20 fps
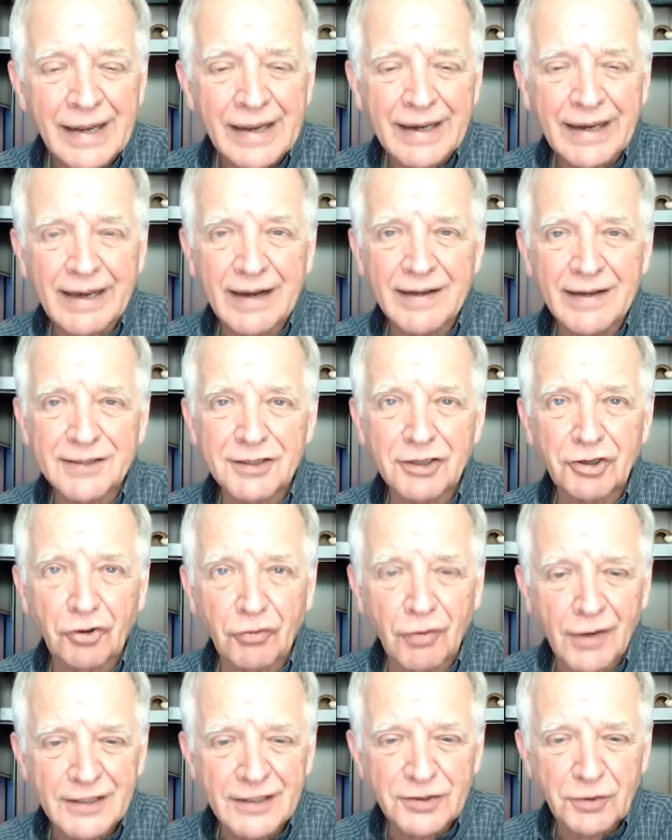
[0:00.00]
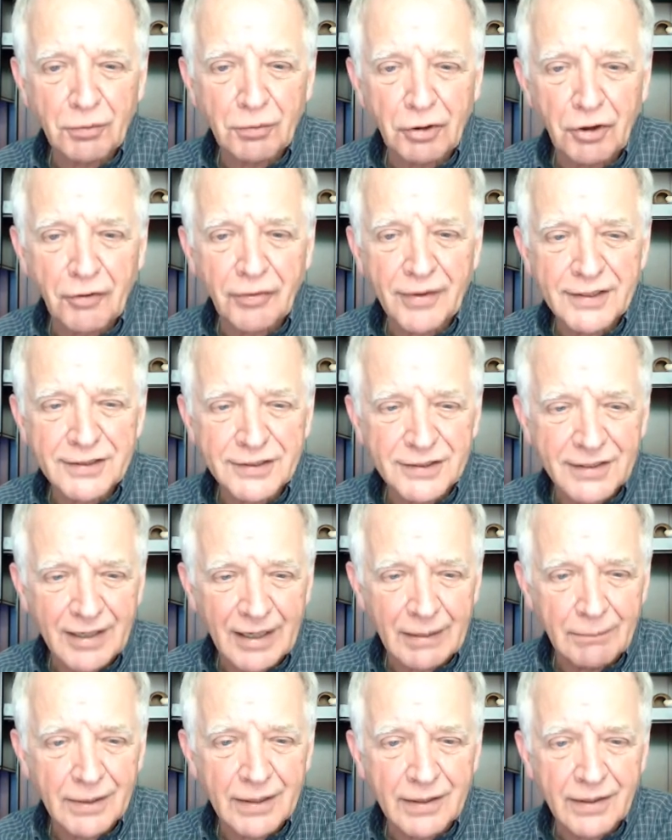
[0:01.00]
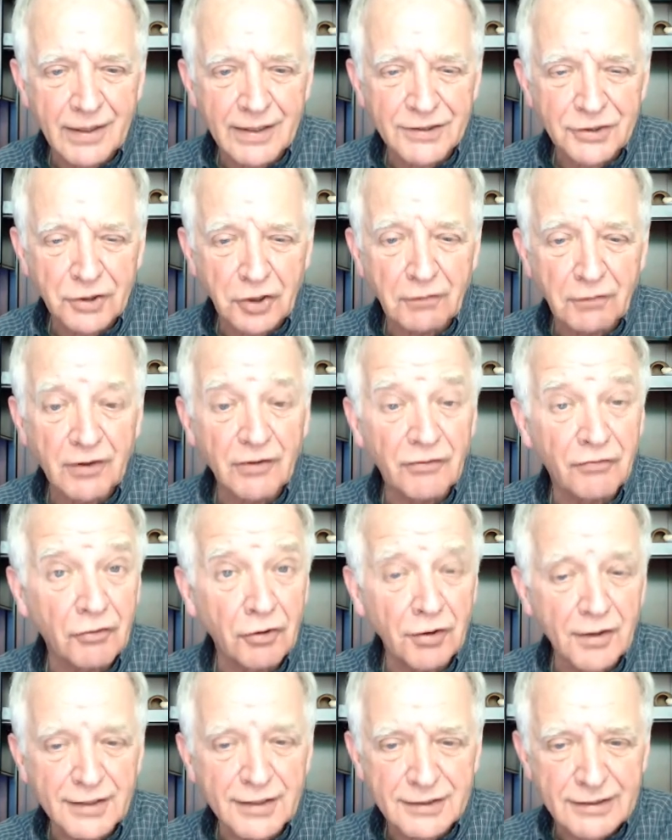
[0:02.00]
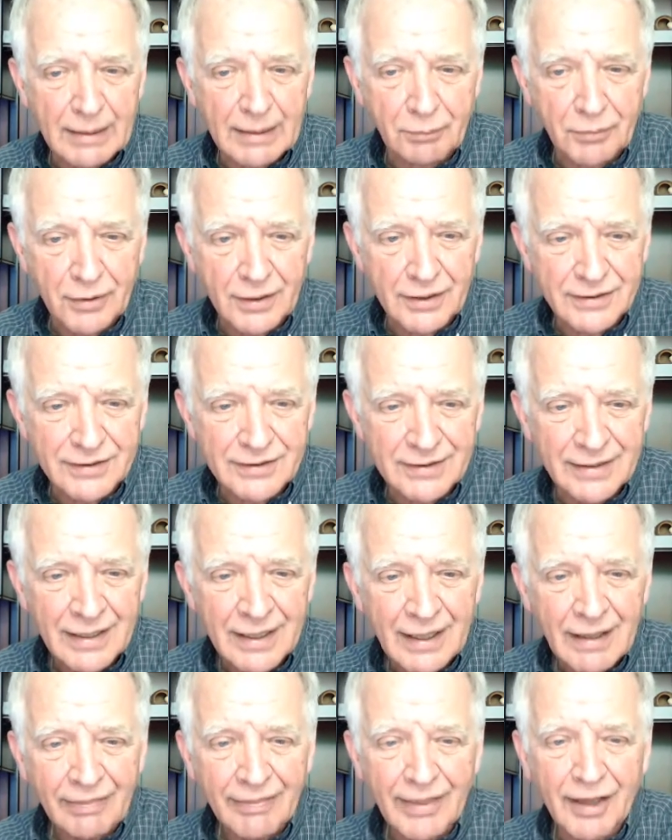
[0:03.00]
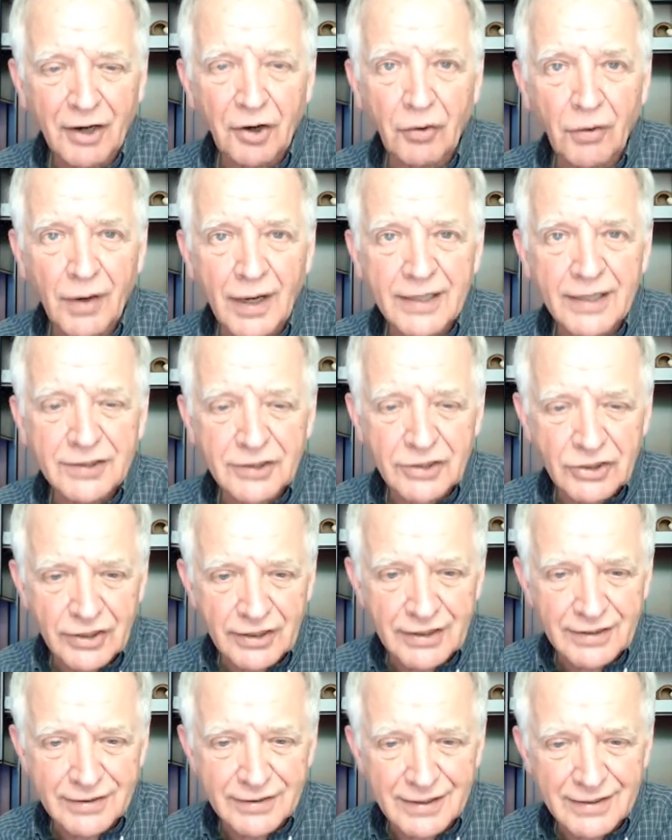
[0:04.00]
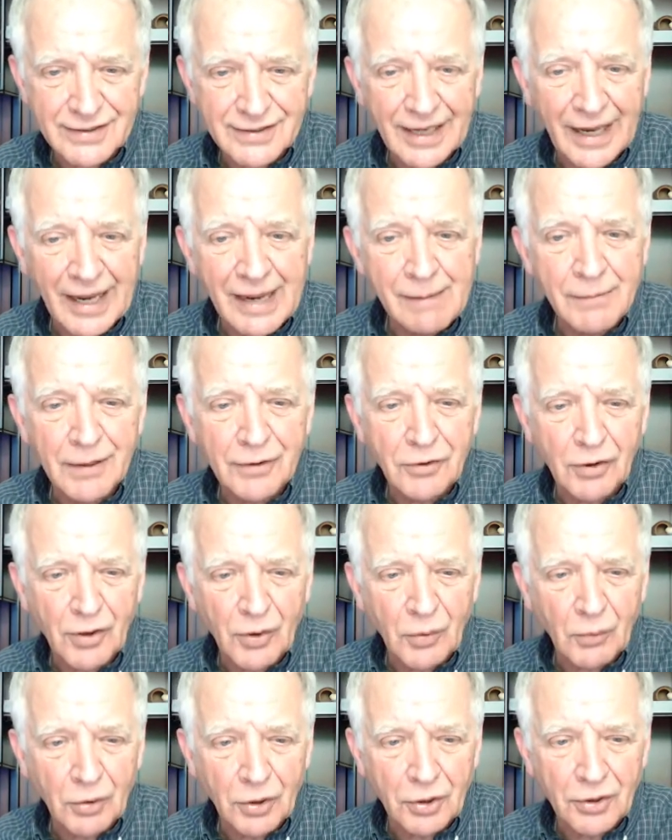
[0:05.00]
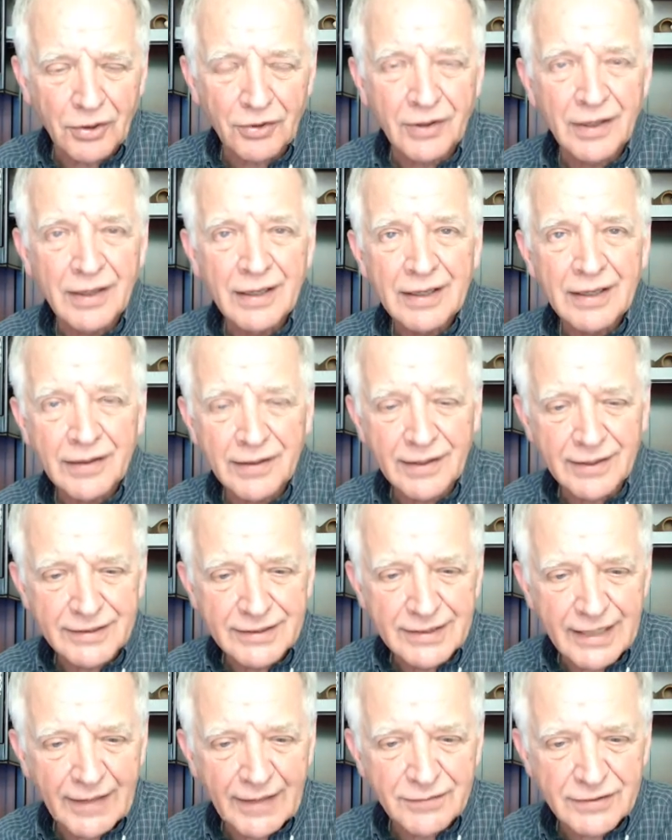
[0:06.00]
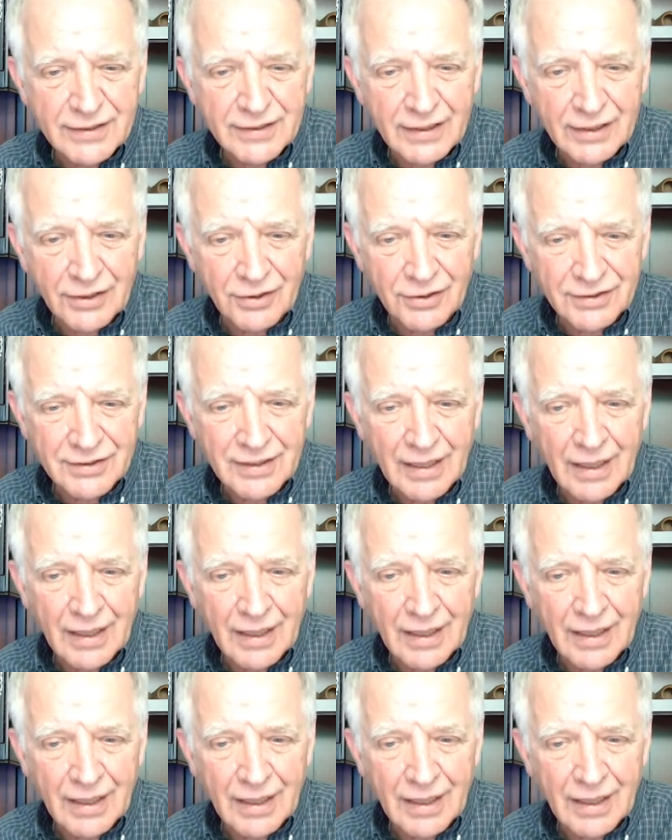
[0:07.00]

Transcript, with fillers: It is a trustworthy statement deserving full acceptance that Christ Jesus came into the world to save sinners,